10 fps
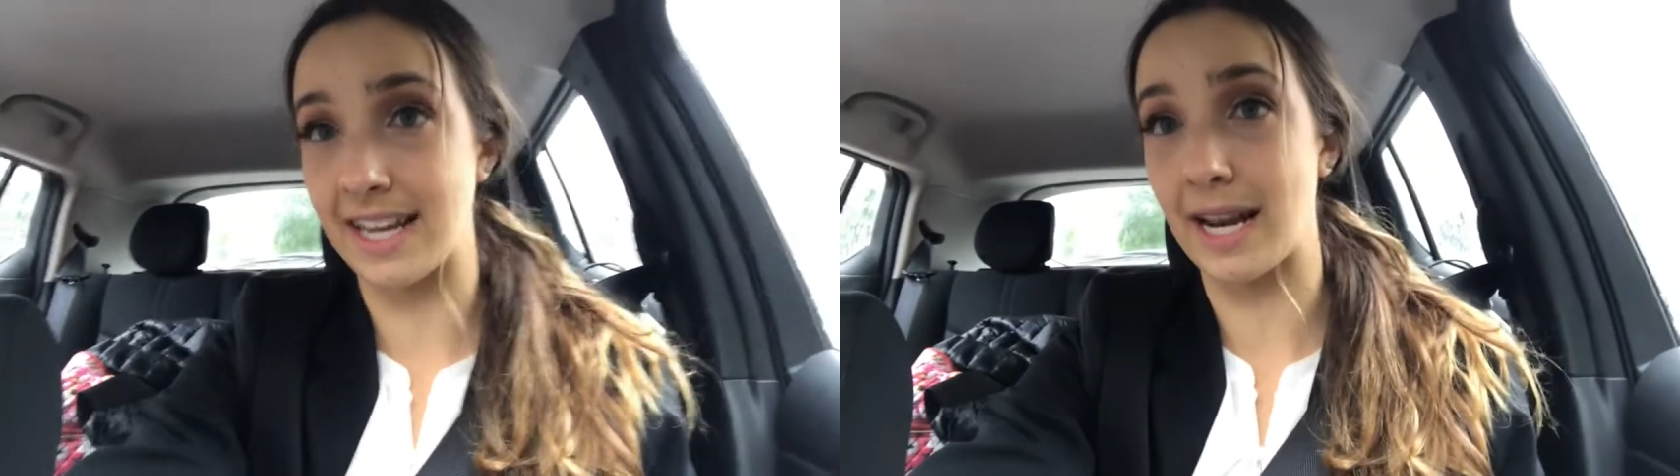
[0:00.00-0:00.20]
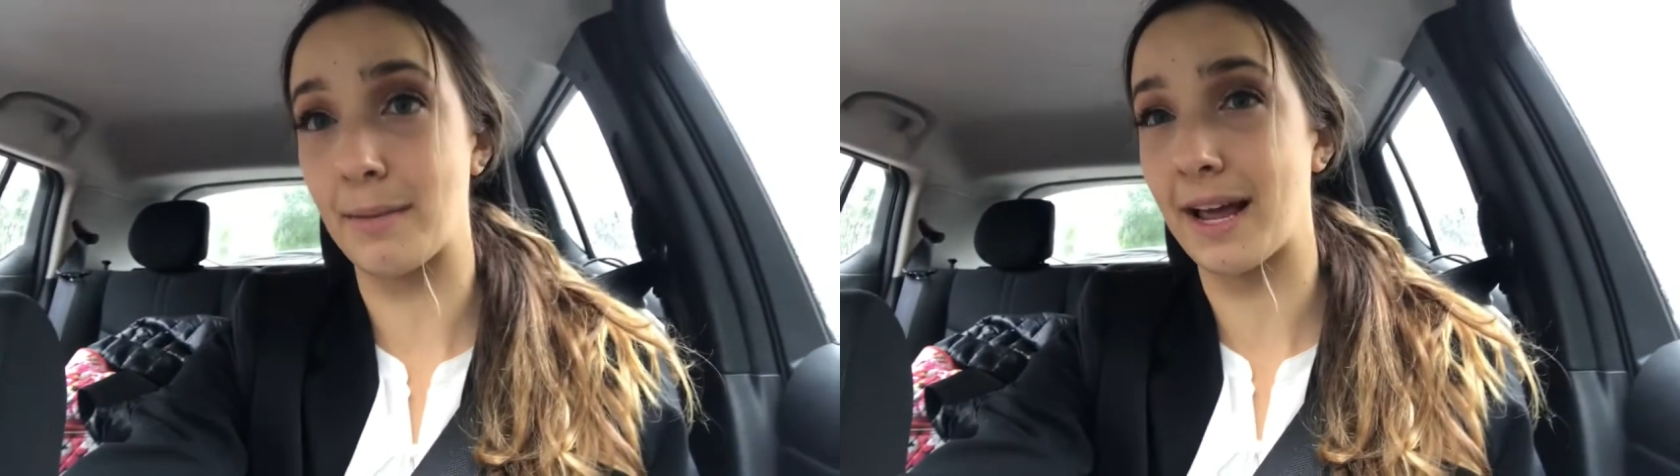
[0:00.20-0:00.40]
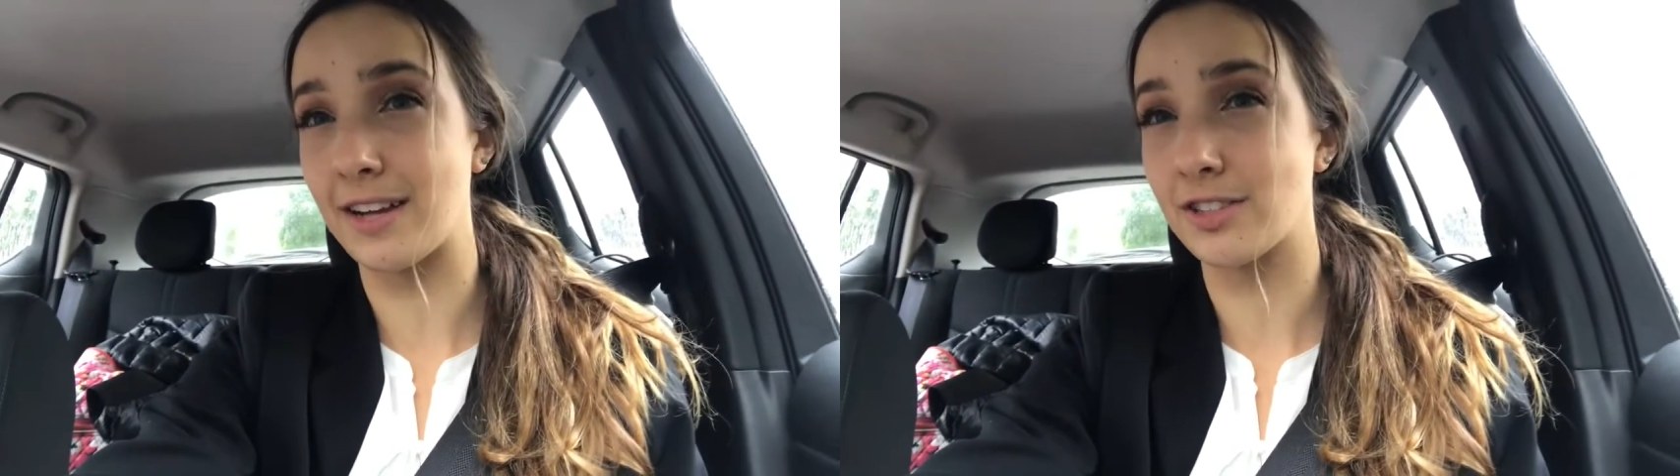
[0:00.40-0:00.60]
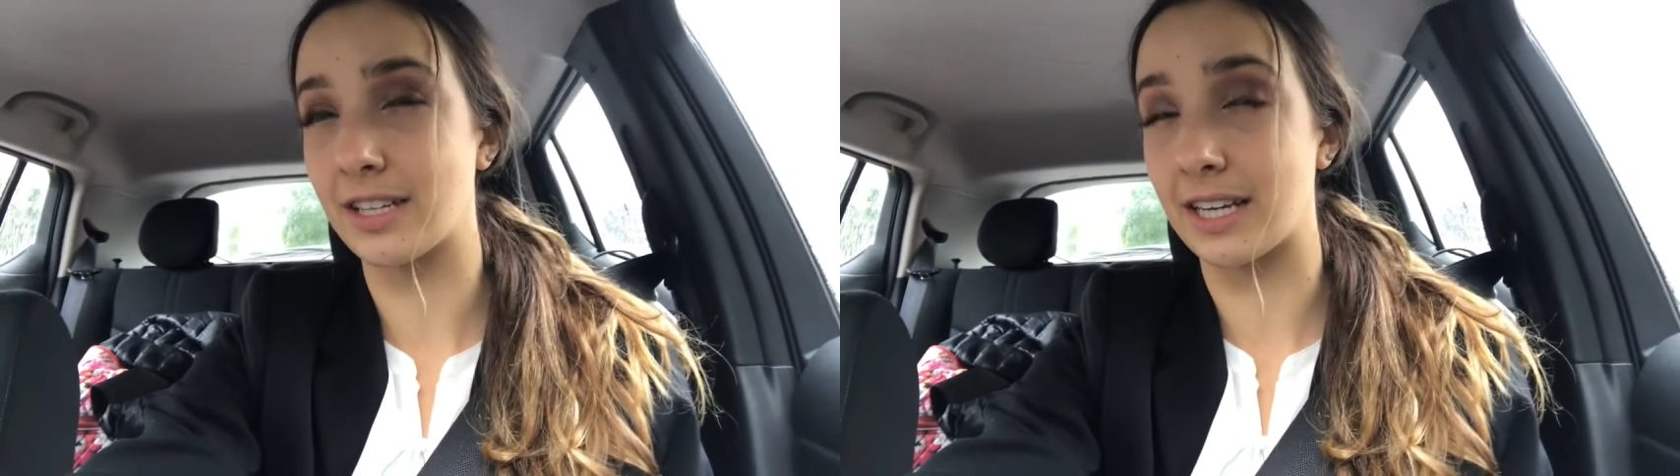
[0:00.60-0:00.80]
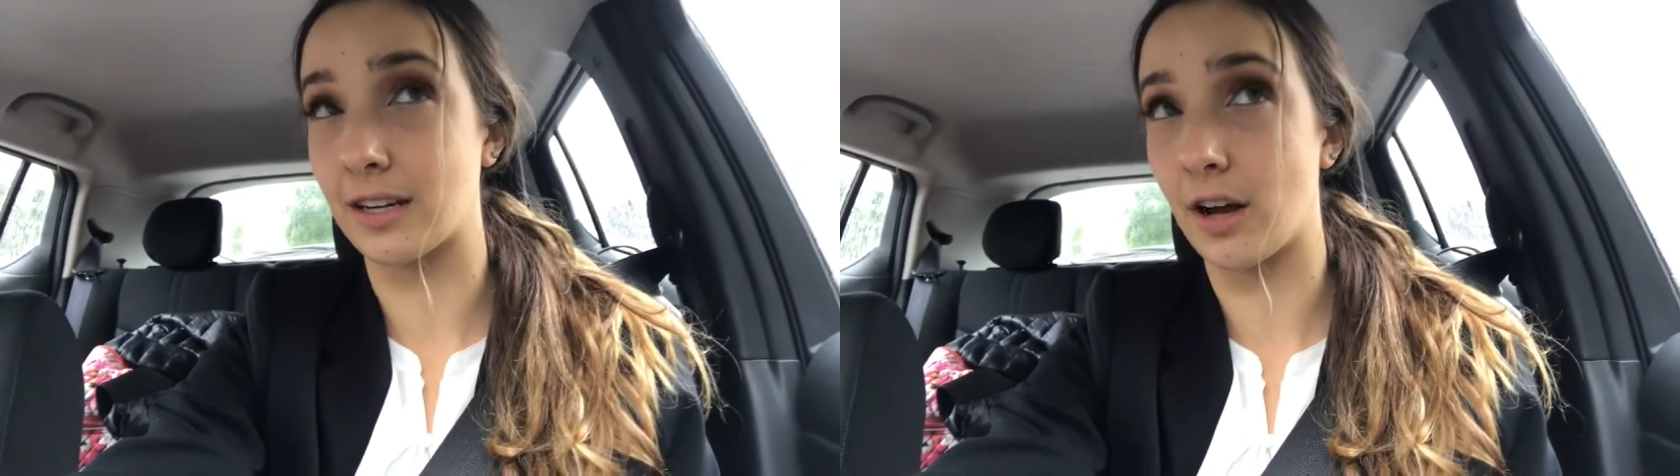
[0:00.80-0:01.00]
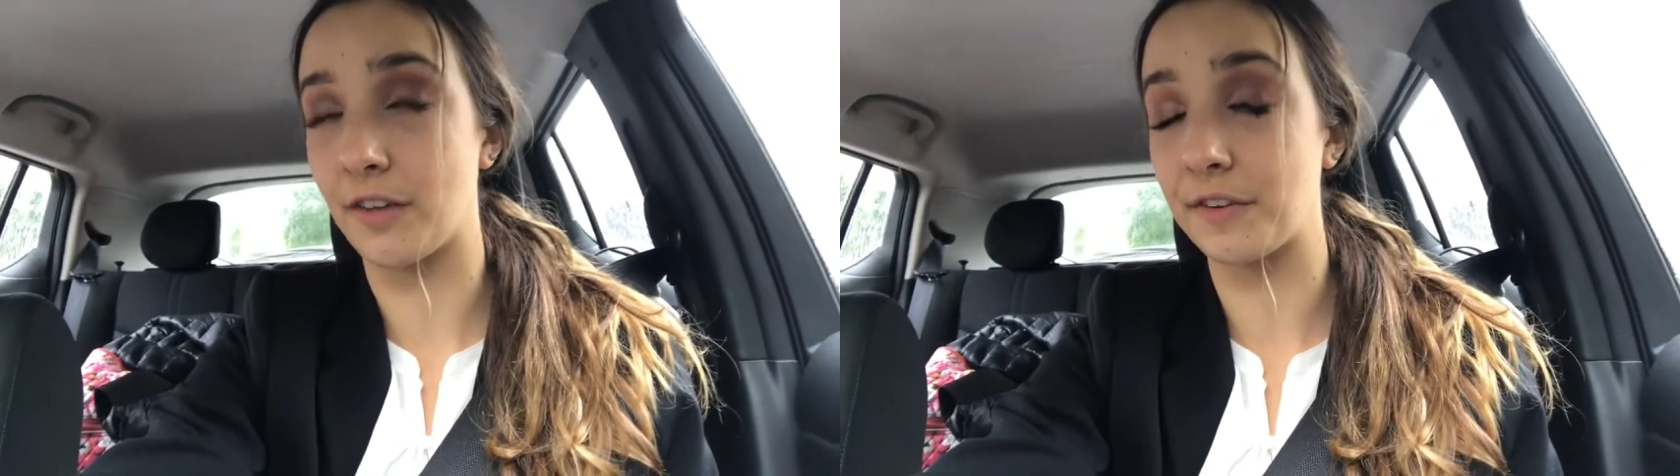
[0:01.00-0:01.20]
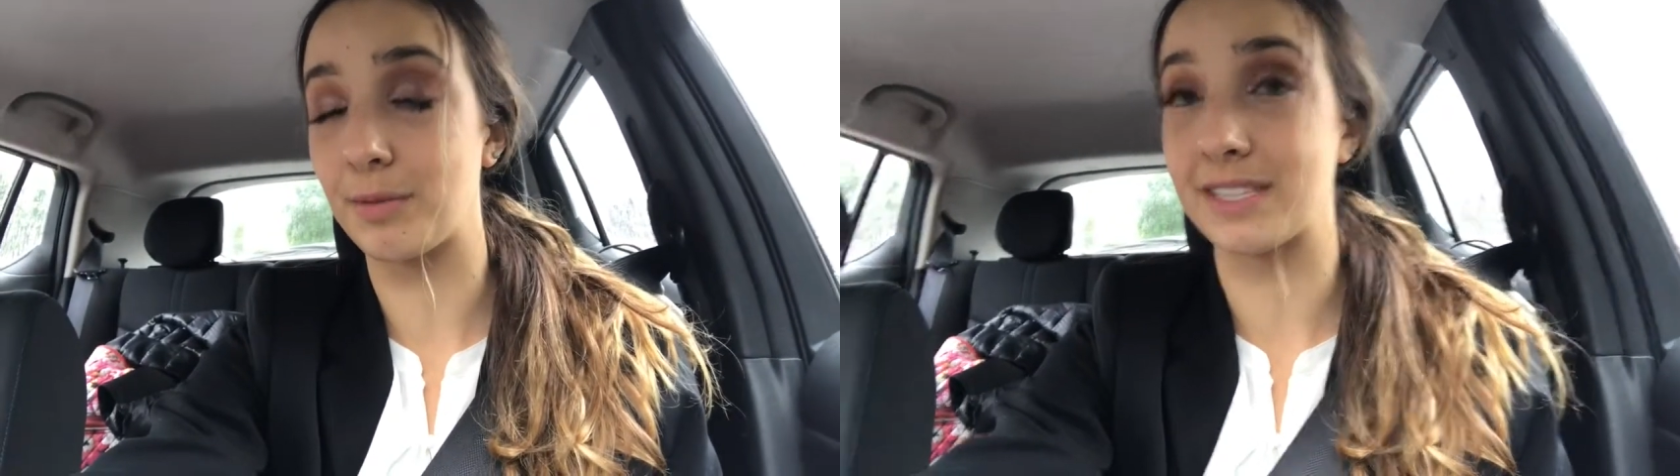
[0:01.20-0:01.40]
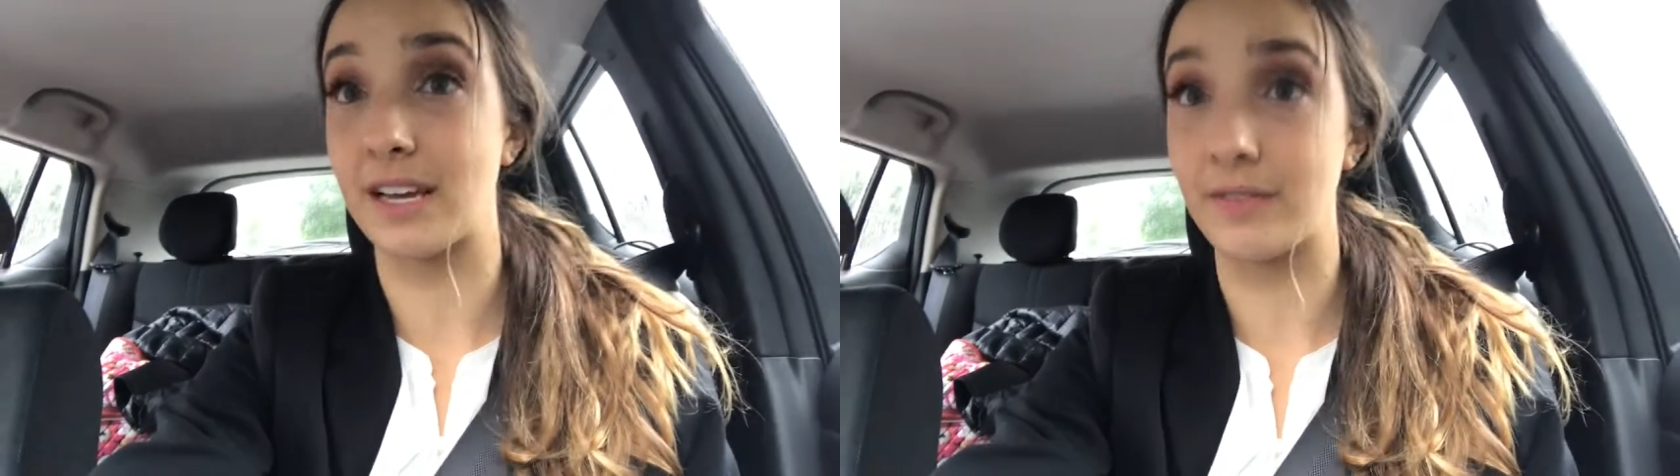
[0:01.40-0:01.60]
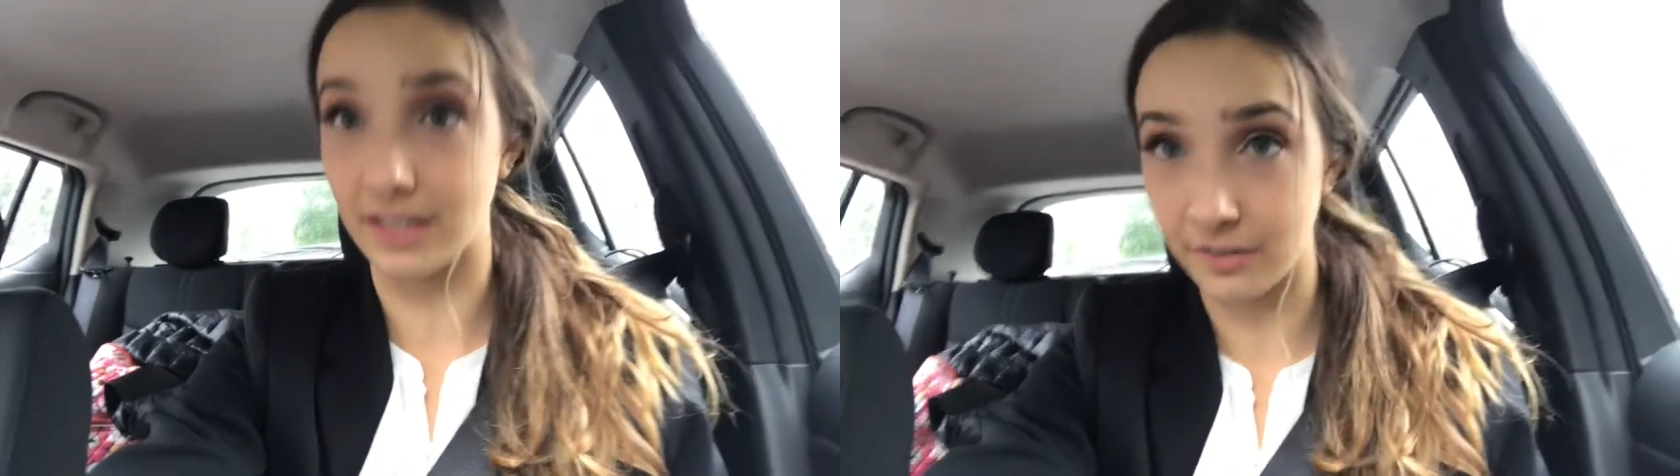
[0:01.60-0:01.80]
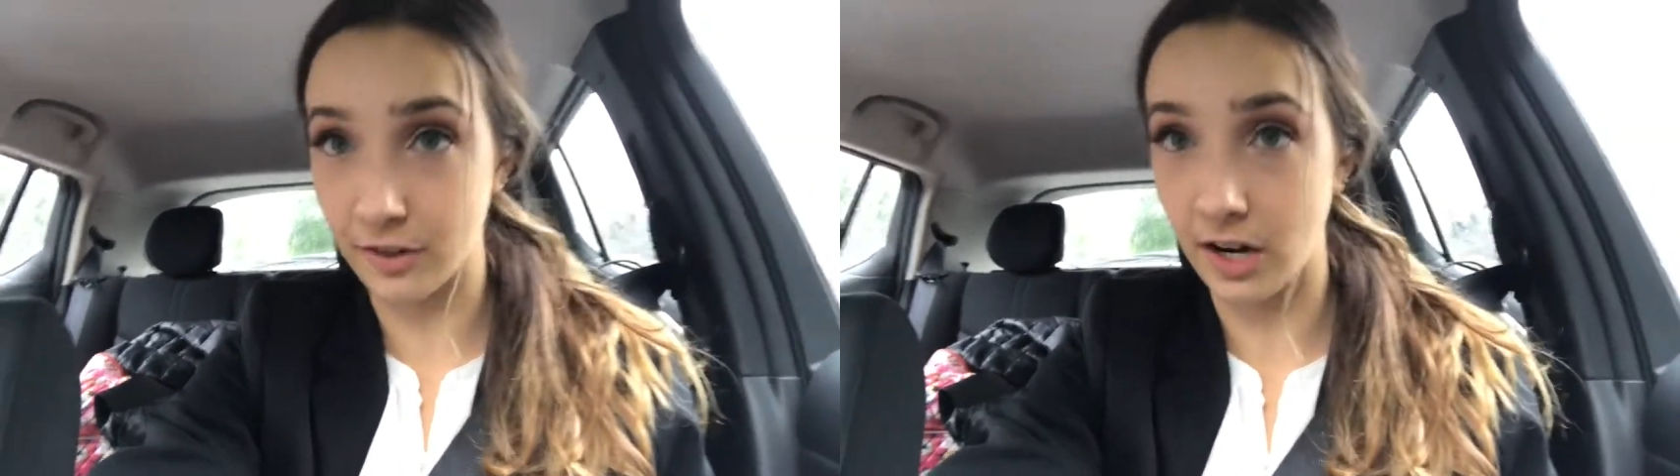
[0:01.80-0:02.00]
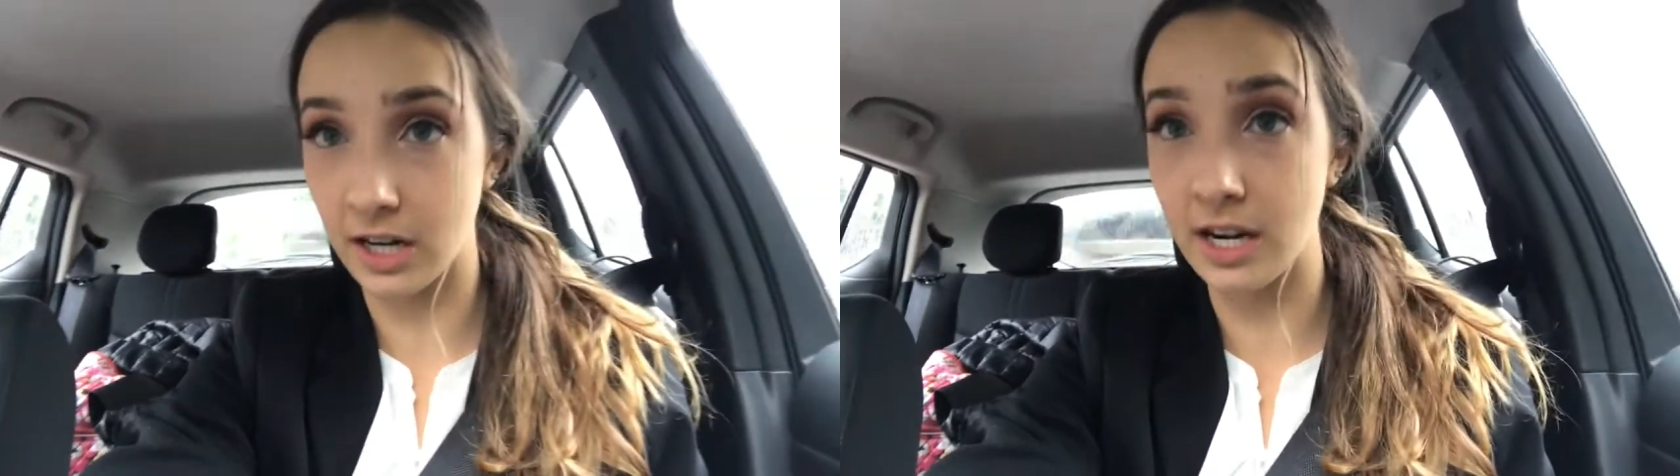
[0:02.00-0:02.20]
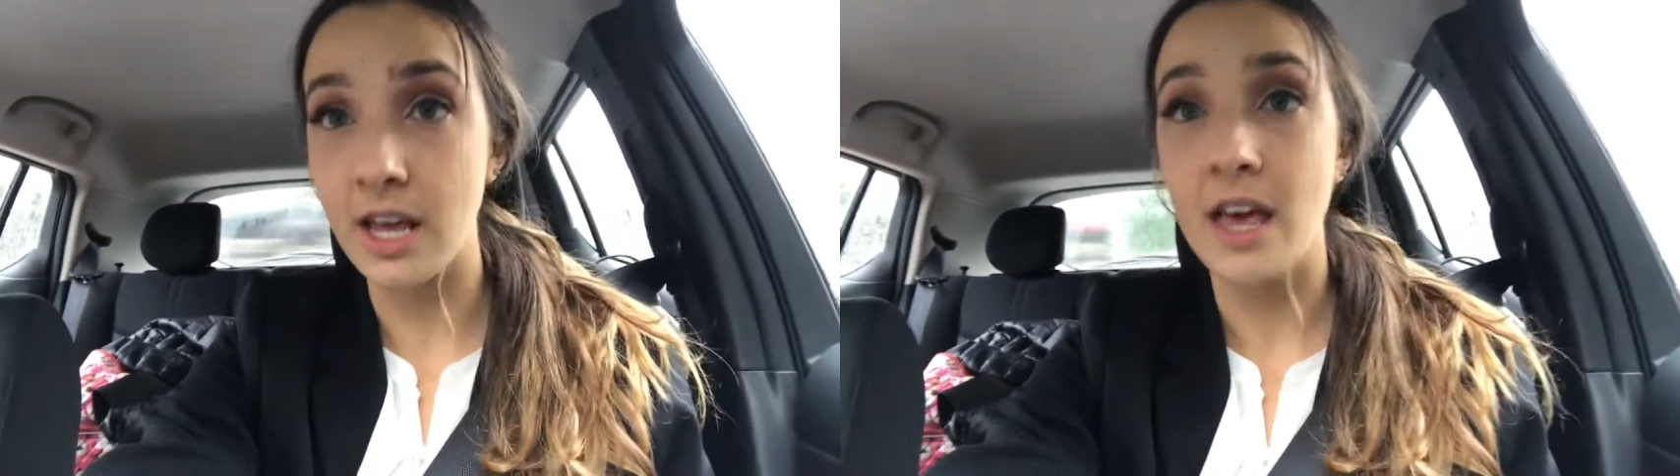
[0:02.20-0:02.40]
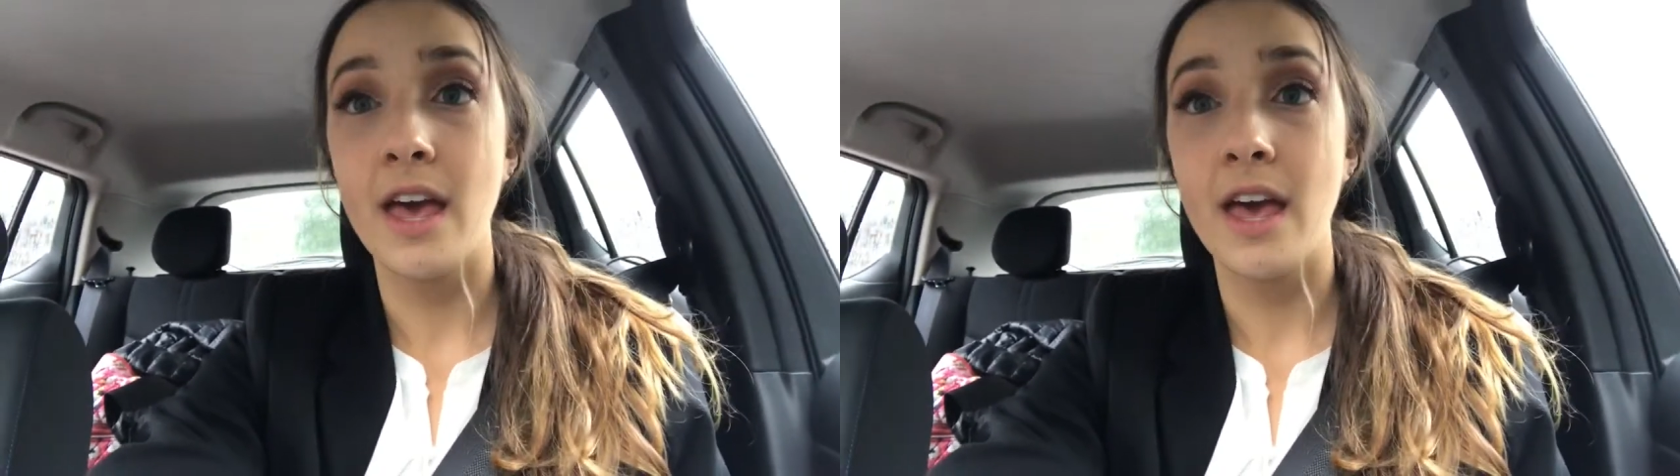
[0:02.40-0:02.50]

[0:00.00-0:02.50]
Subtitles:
and I might actually get a coffee because I have a gift card.